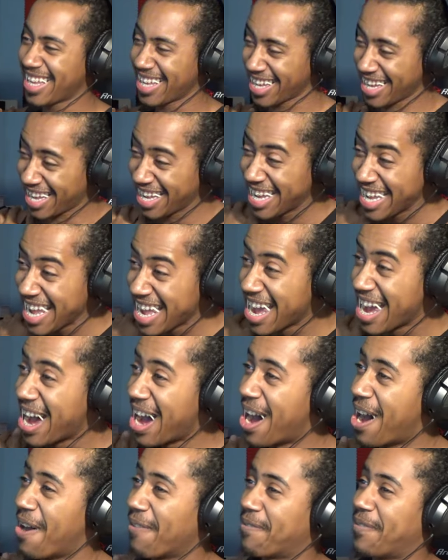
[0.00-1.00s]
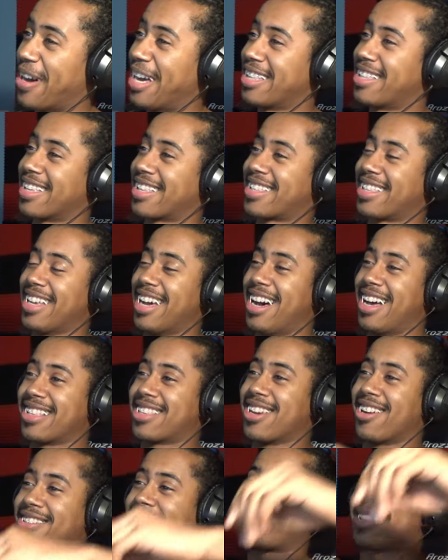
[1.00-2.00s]
Big surprise. All fun, all
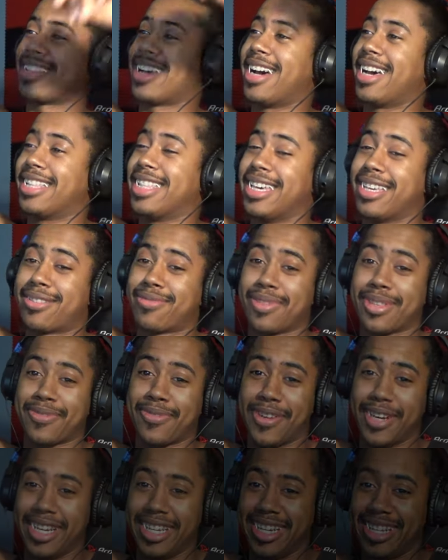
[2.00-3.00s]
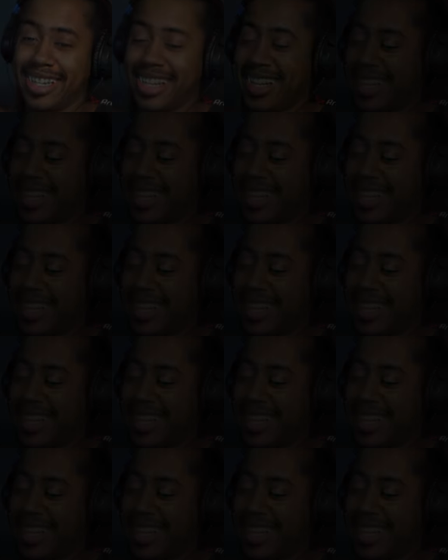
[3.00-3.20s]
jokes aside, that's what's fun.